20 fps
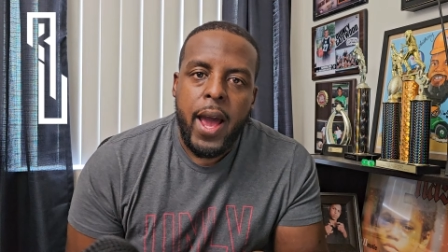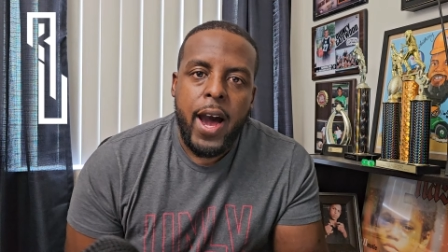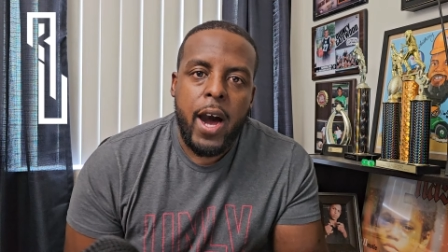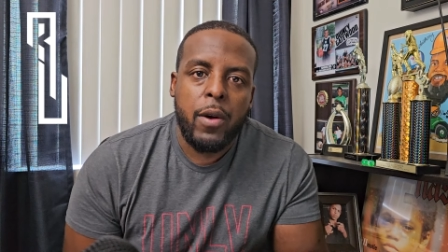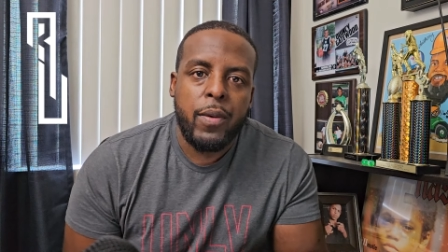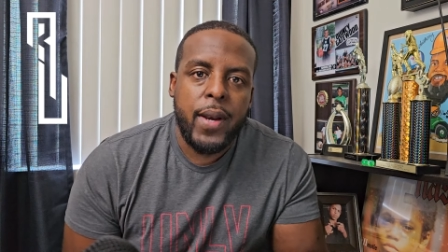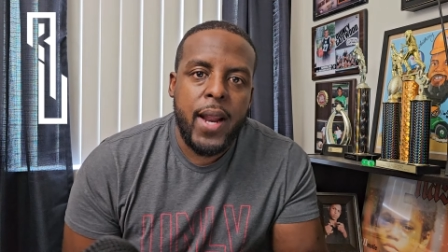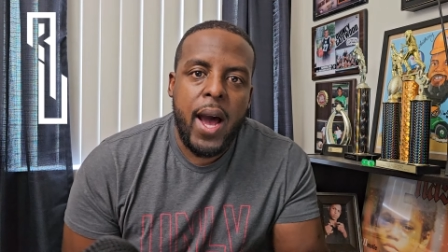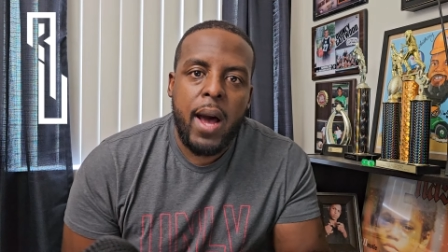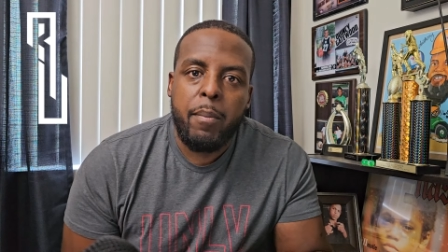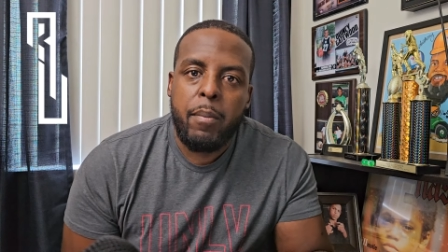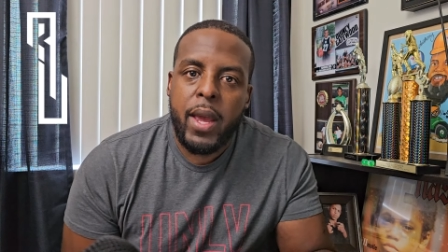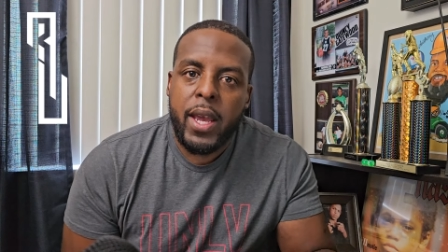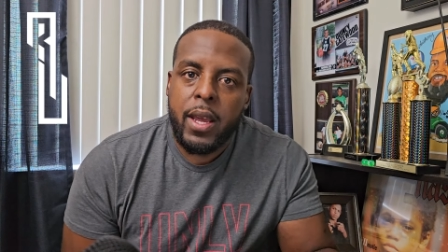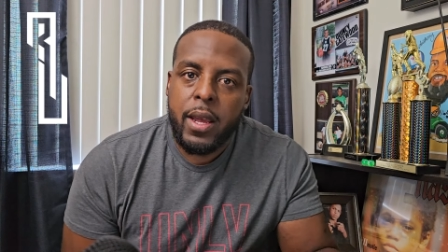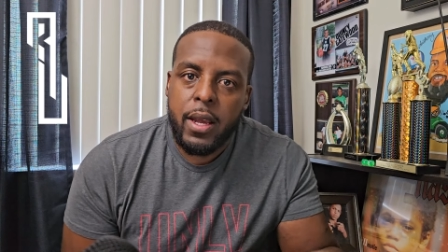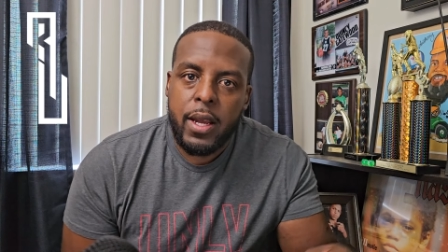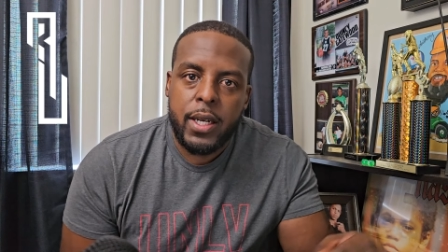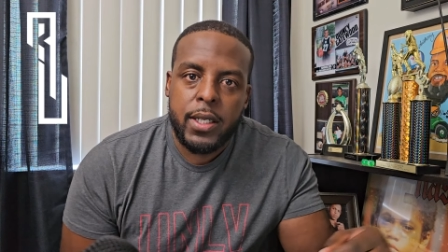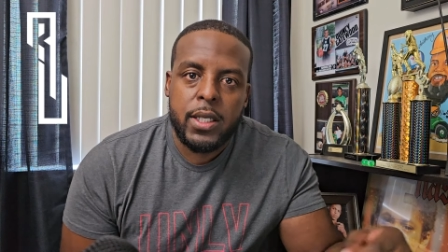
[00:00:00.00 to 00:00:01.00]
how not
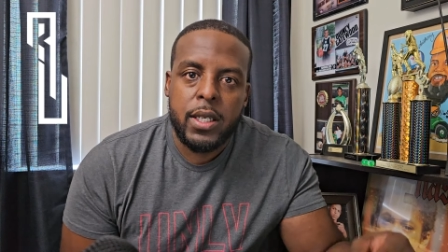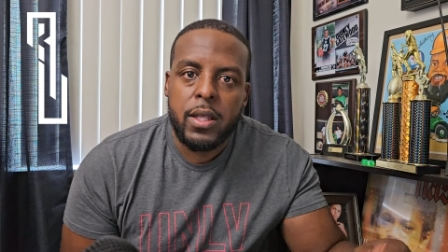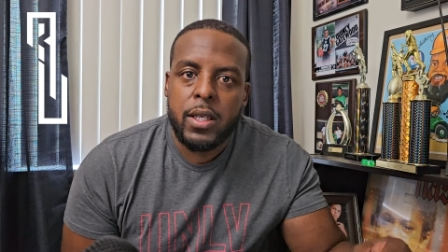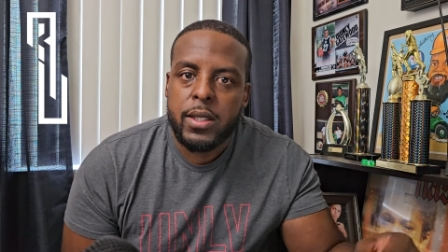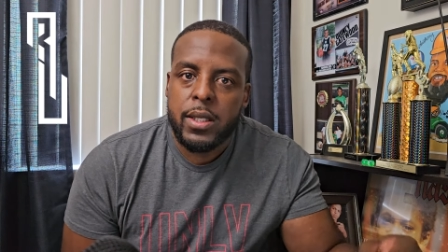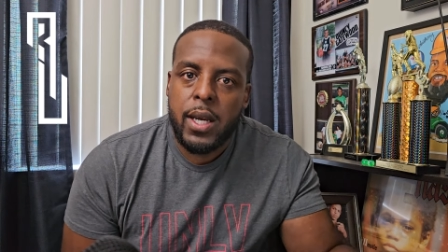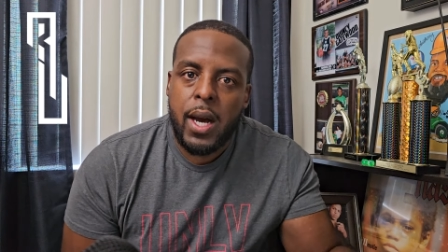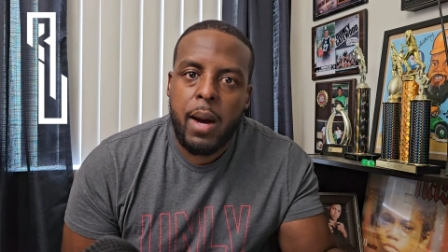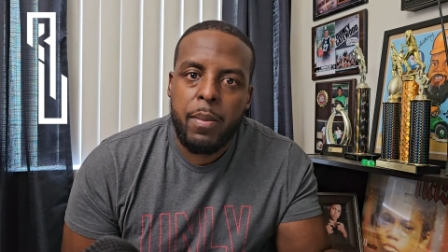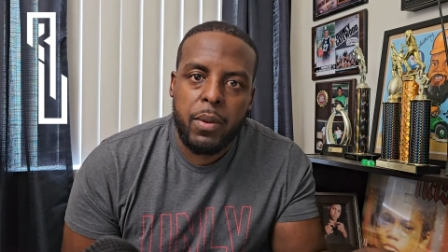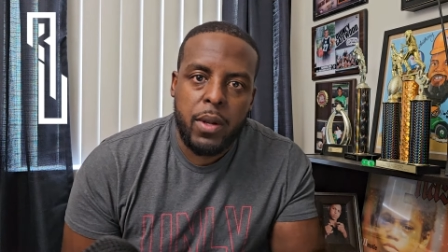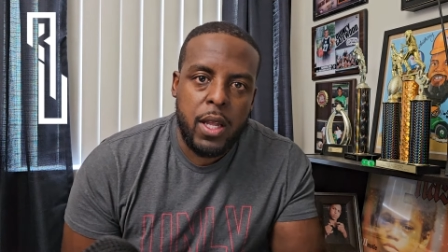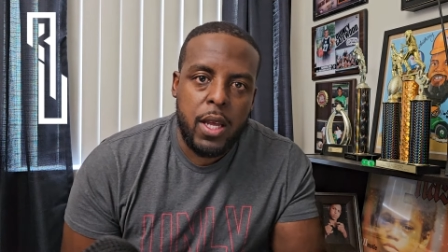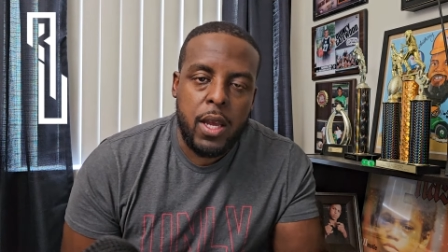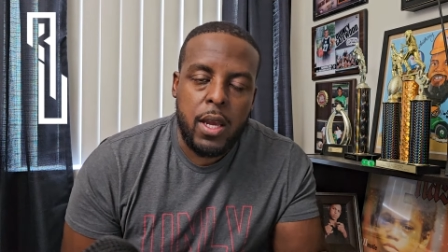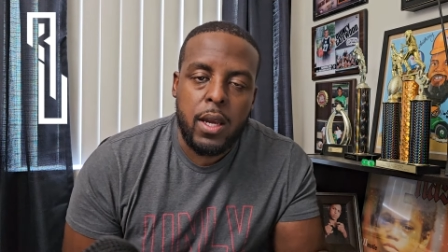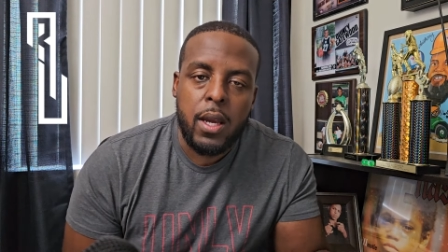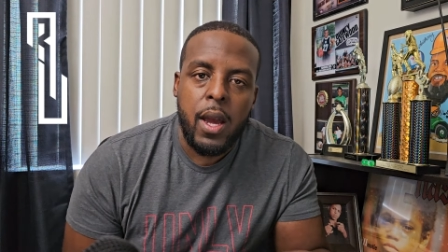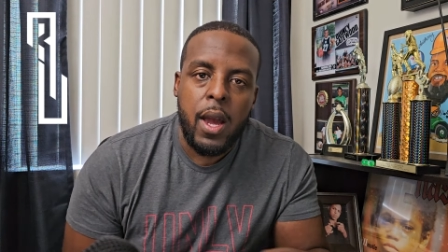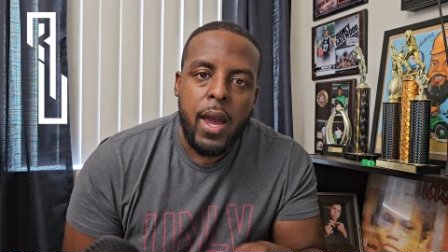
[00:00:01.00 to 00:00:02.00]
making it to the top
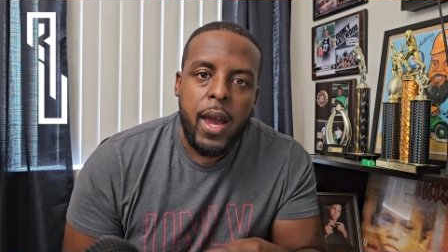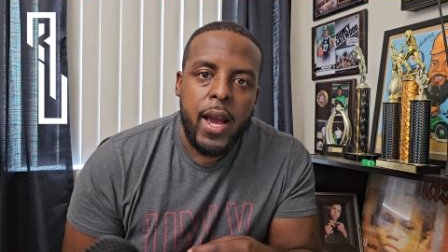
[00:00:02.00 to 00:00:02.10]
league